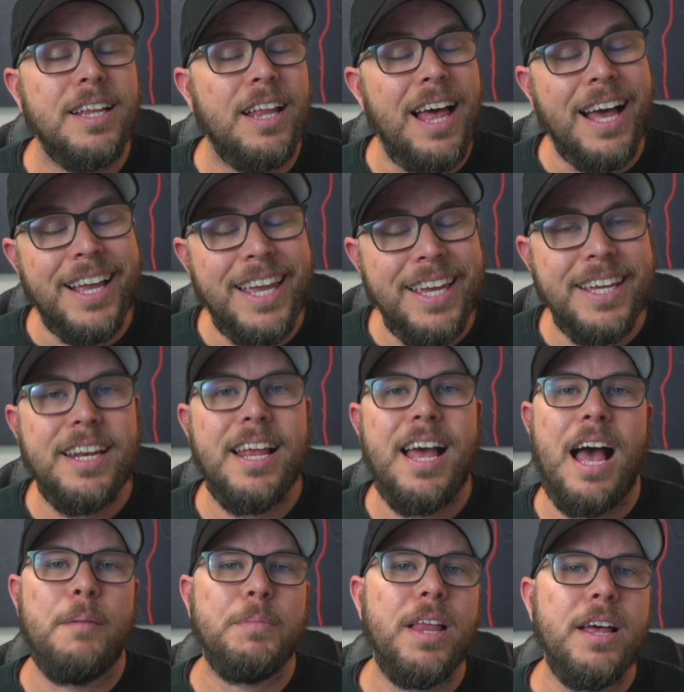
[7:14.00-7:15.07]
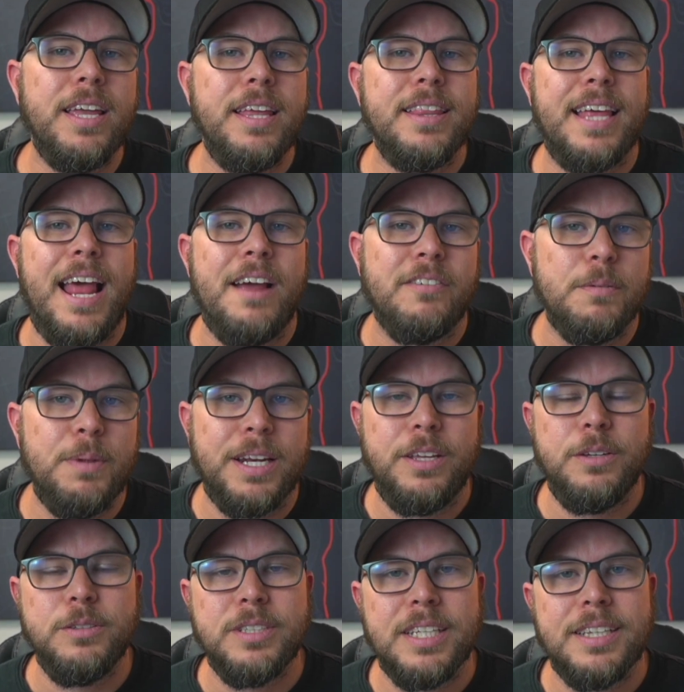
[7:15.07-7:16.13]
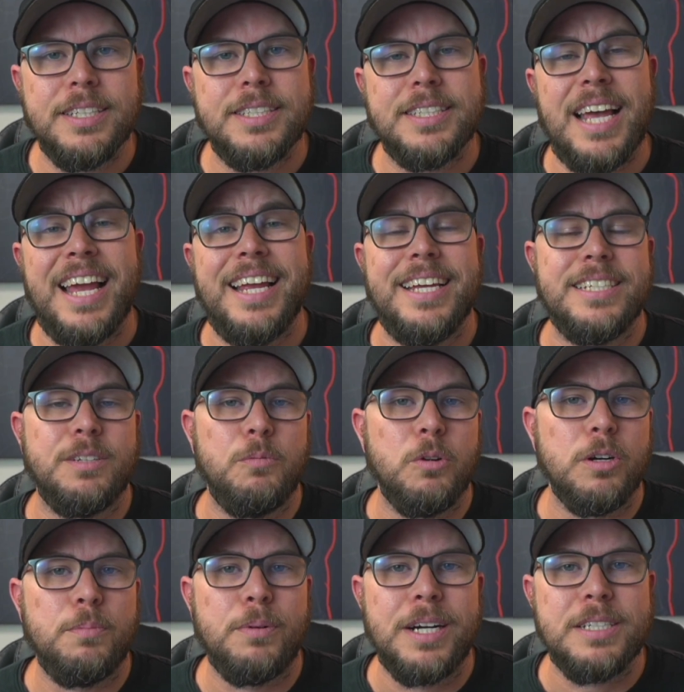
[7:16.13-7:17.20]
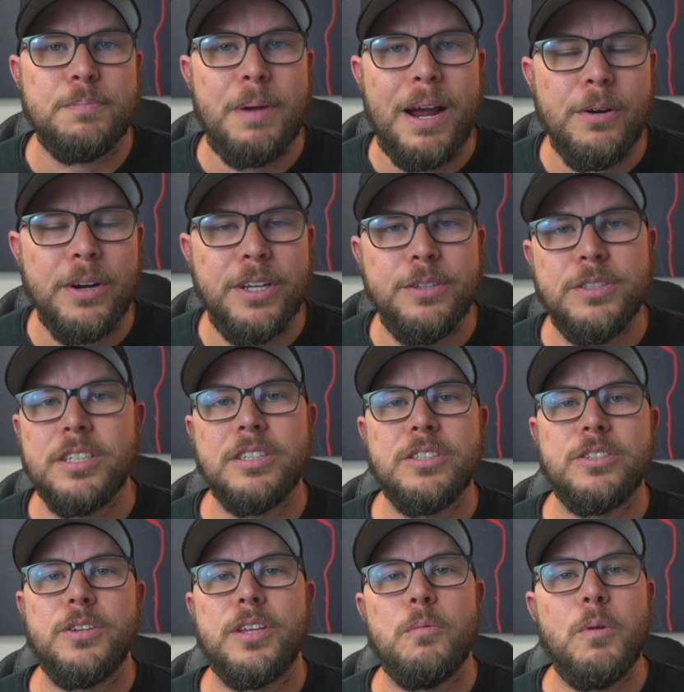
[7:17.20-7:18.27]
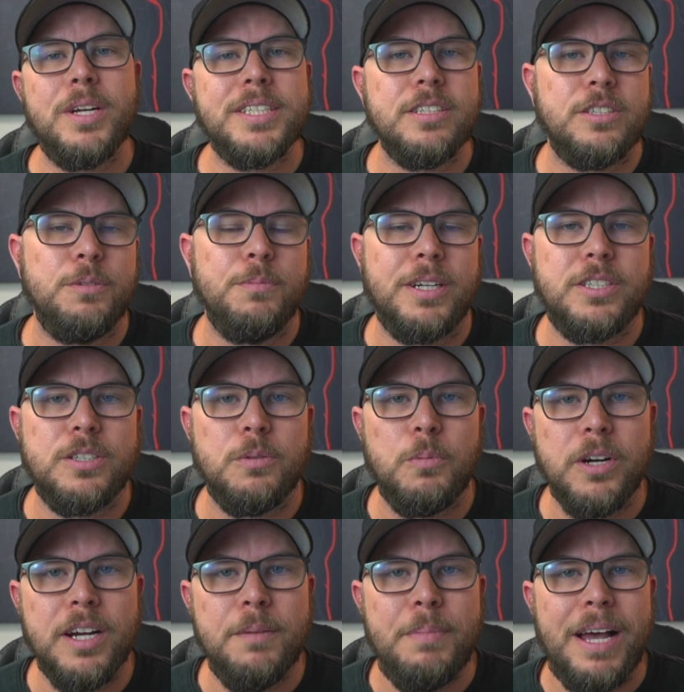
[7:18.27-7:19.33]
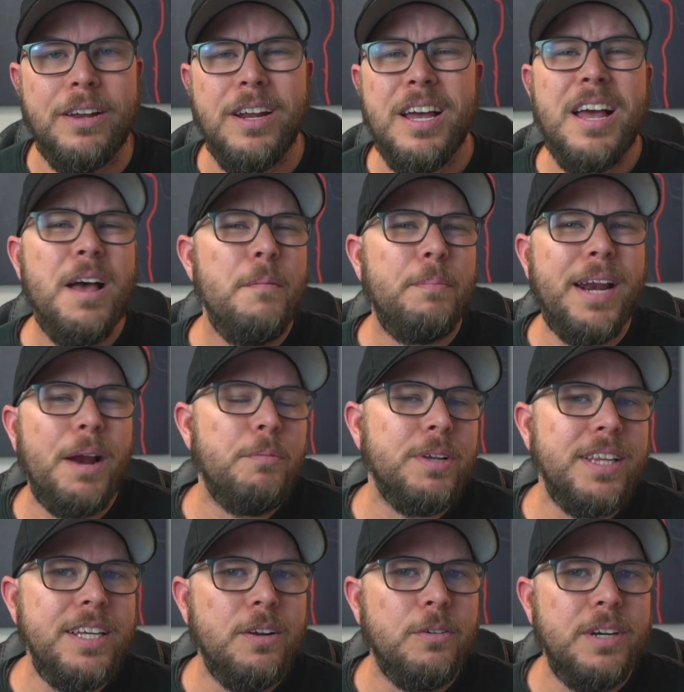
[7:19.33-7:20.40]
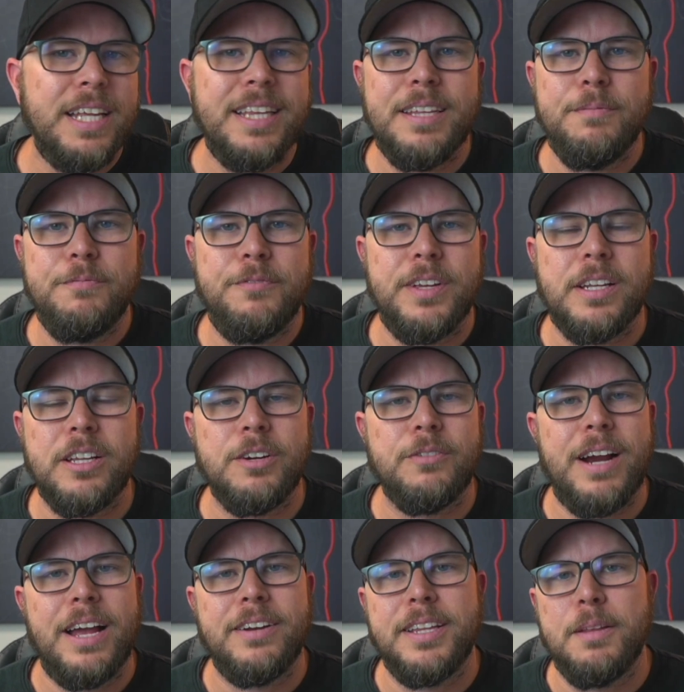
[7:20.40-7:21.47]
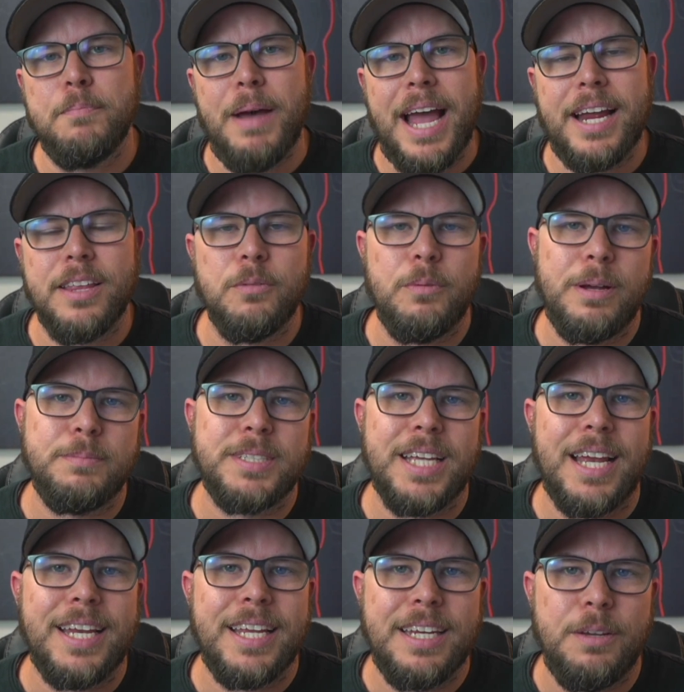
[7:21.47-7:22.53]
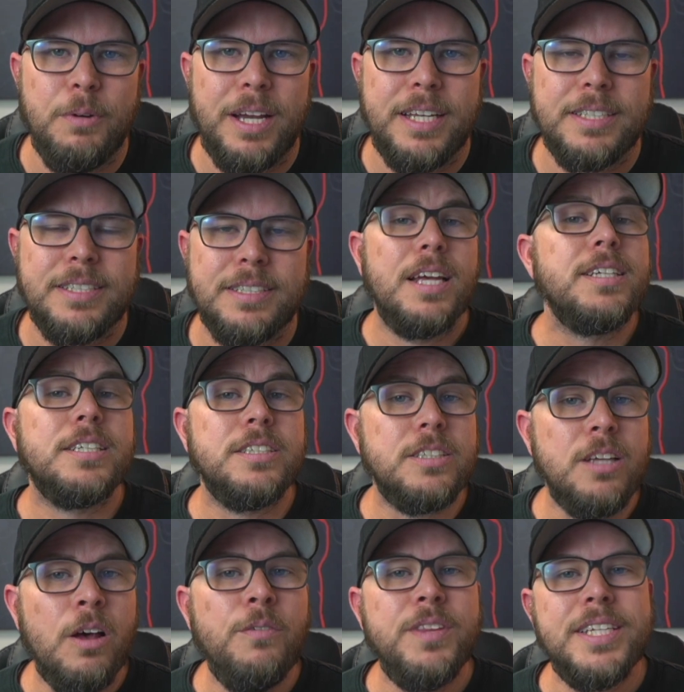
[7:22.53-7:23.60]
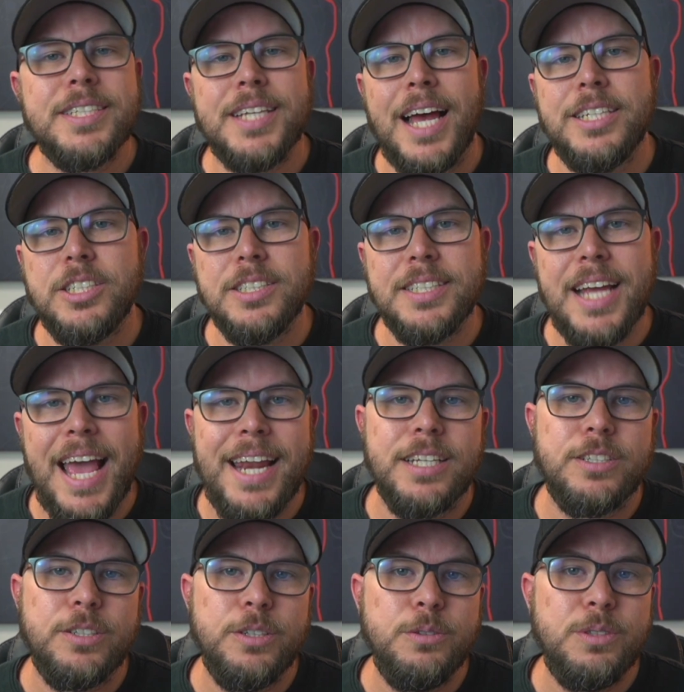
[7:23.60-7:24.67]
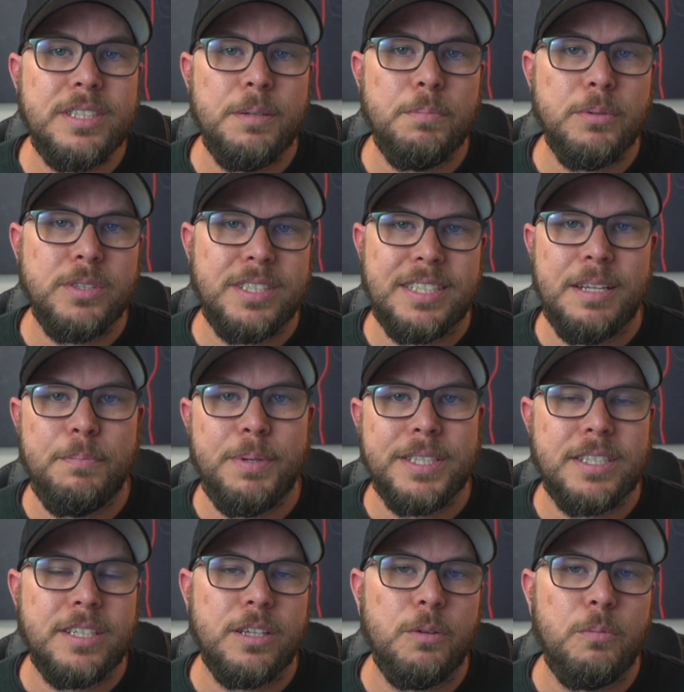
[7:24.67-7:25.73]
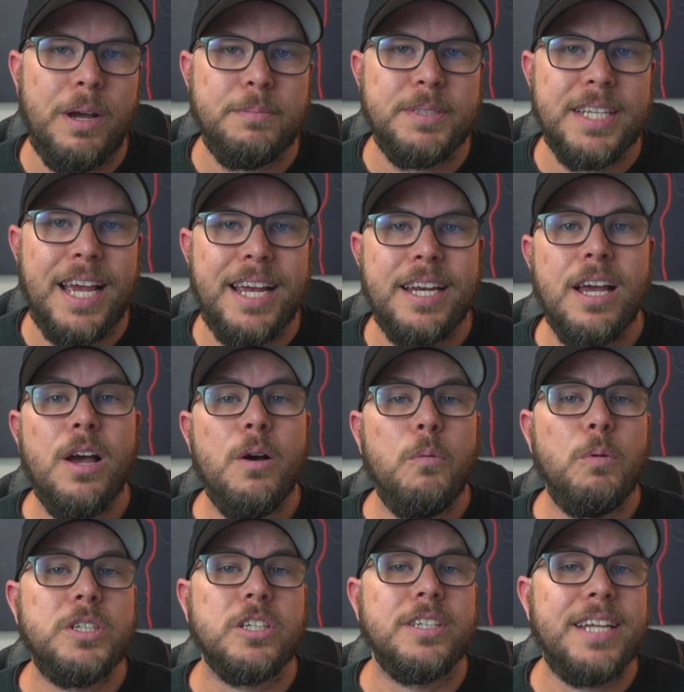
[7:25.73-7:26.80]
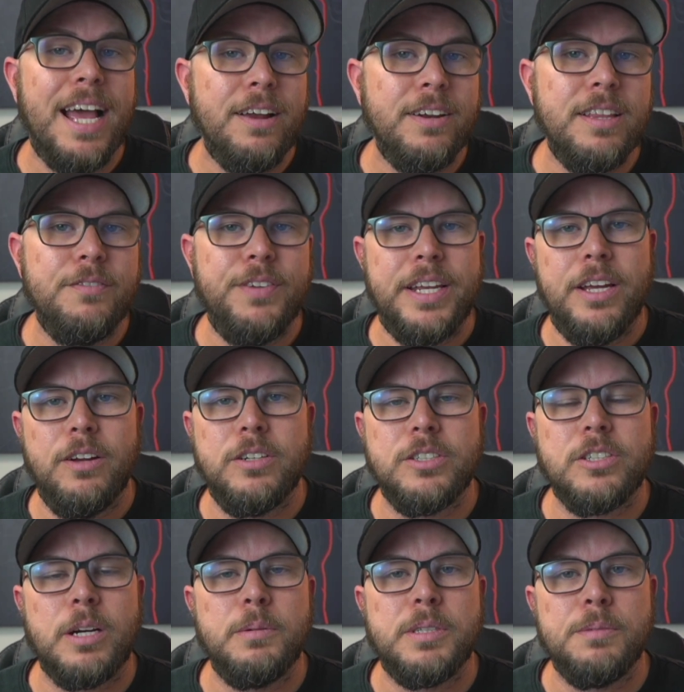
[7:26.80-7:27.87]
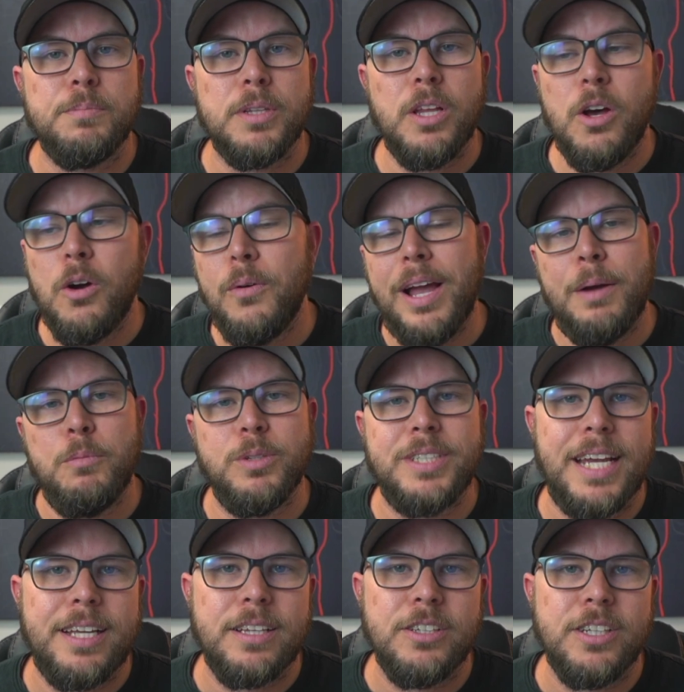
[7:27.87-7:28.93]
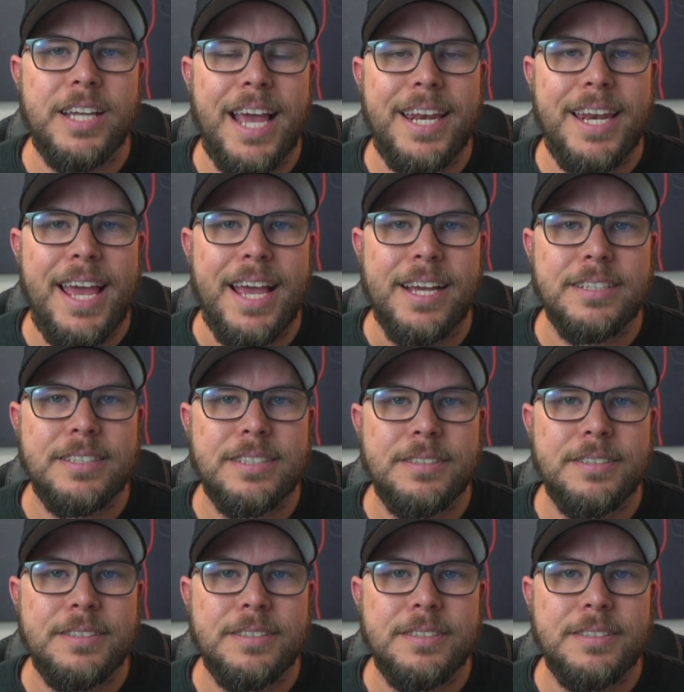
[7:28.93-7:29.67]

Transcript: Again, I'm lucky that everybody using this site is a WordPress power user, so there wasn't too much to worry about, but I really don't need them fiddling around in the back of the website anyways. To solve this, I just added two simple snippets to the website, which are down in the video description below and we'll take a look at next.